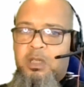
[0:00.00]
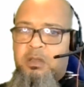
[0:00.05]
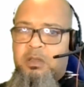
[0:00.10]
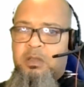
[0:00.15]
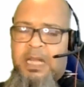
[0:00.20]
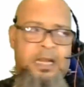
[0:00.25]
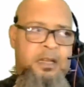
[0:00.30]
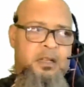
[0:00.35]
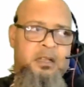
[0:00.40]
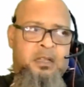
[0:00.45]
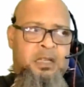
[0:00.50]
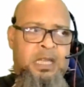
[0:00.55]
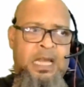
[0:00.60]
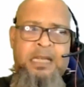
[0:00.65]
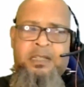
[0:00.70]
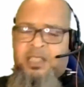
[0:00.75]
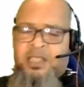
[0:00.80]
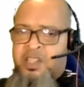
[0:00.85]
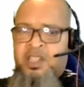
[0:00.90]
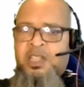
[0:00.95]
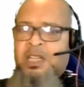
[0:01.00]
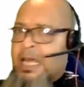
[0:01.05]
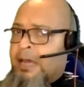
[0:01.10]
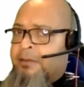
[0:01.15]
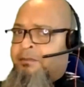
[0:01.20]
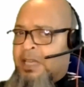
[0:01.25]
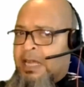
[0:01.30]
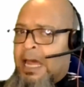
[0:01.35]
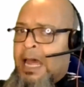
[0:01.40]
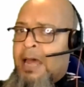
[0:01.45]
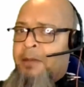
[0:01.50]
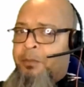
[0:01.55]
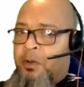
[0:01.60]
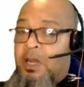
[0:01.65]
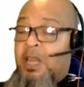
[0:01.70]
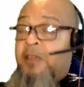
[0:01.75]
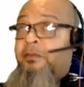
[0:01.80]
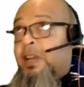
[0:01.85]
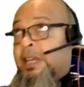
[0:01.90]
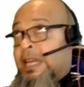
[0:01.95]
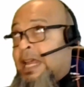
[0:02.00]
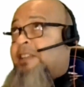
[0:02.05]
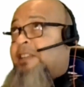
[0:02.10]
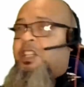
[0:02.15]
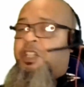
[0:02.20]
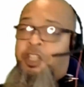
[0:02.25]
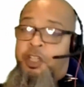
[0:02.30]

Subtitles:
That doesn't have to happen. If I'd had the